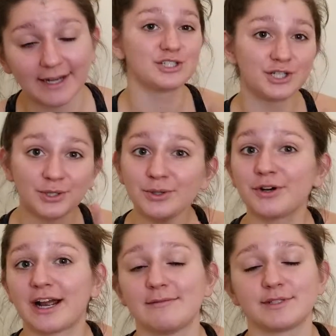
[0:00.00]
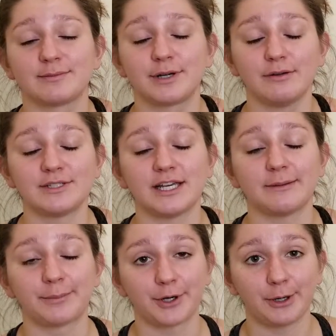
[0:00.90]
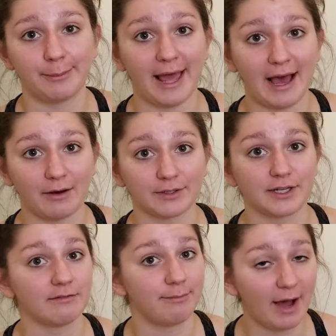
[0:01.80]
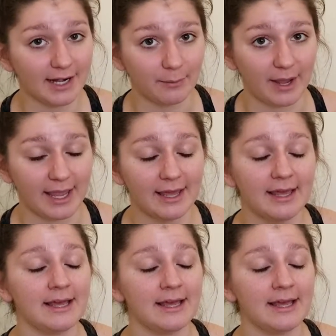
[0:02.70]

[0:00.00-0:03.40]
2 grams of protein per pound of body weight.